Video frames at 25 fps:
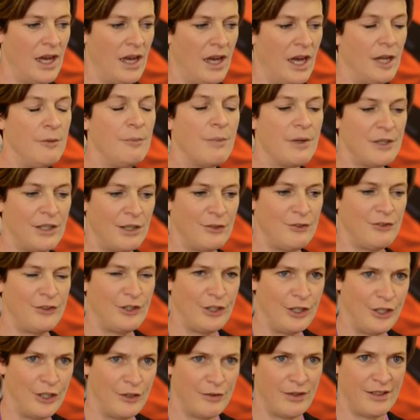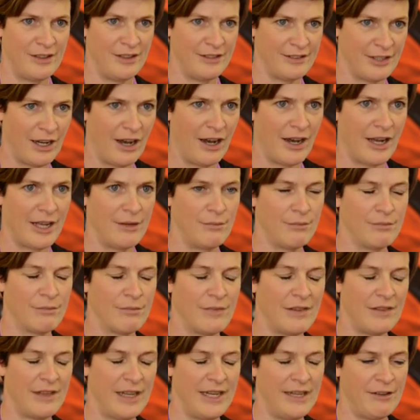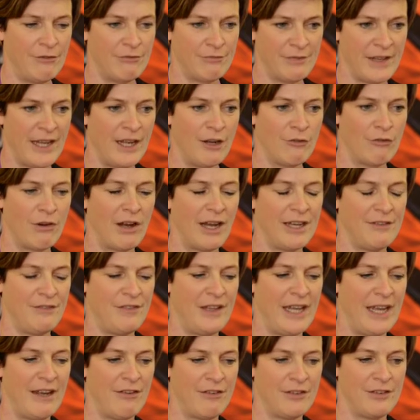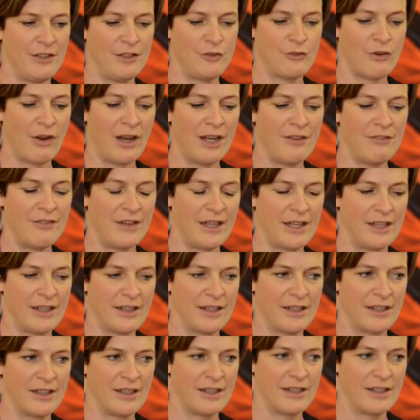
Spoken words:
unbeknownst to her at the time, they arrived there and the driver